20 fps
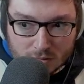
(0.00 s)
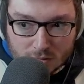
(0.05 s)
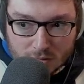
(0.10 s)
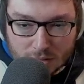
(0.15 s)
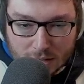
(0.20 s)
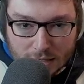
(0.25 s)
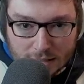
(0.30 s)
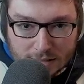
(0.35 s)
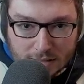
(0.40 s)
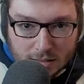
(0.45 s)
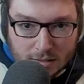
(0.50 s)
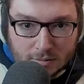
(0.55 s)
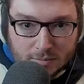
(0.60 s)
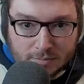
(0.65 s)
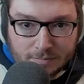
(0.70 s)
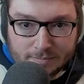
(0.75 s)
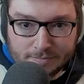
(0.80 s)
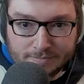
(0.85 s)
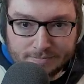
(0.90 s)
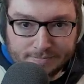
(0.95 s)
I don't know,
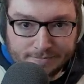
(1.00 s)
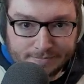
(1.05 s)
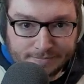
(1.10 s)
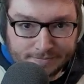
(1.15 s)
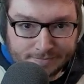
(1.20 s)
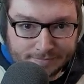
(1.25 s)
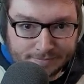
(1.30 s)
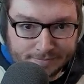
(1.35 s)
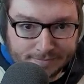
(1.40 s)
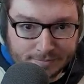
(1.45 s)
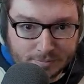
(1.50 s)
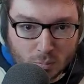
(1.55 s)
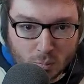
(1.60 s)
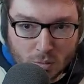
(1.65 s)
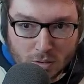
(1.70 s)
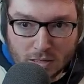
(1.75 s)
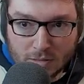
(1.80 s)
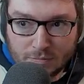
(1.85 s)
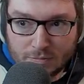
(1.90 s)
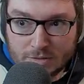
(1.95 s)

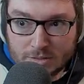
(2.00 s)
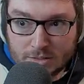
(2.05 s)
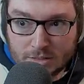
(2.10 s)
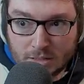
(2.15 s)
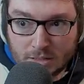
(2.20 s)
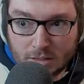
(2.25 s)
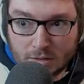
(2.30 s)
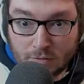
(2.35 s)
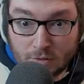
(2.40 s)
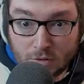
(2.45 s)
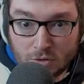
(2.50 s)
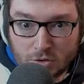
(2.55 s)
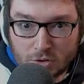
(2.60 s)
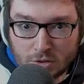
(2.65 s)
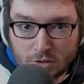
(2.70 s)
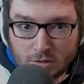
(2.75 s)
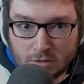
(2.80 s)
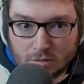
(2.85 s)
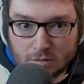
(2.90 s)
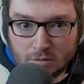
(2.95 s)
but I'll have to see in the
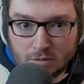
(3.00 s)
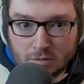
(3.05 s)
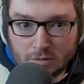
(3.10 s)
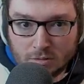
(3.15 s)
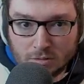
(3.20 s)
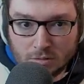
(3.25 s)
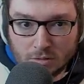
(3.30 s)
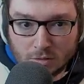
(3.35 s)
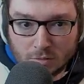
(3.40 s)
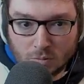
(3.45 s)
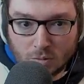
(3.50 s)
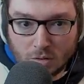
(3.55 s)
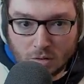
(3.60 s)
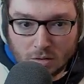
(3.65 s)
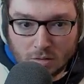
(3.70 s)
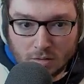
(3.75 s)
future of what